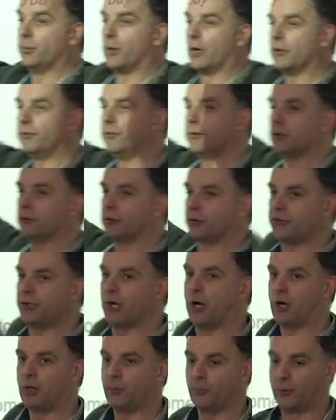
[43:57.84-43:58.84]
pricing or
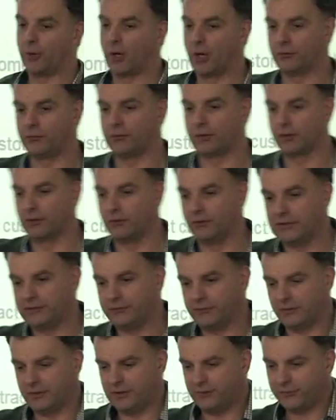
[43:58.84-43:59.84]
charm pricing, and
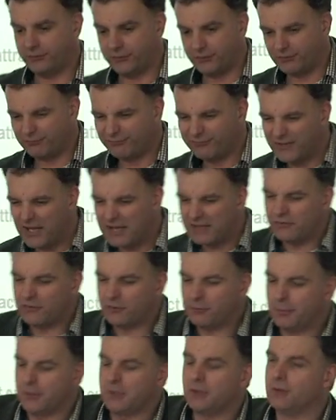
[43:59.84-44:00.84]
this
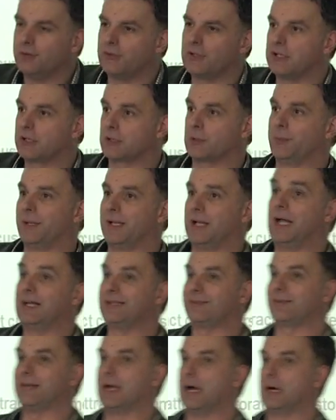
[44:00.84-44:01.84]
tends to be used a little bit less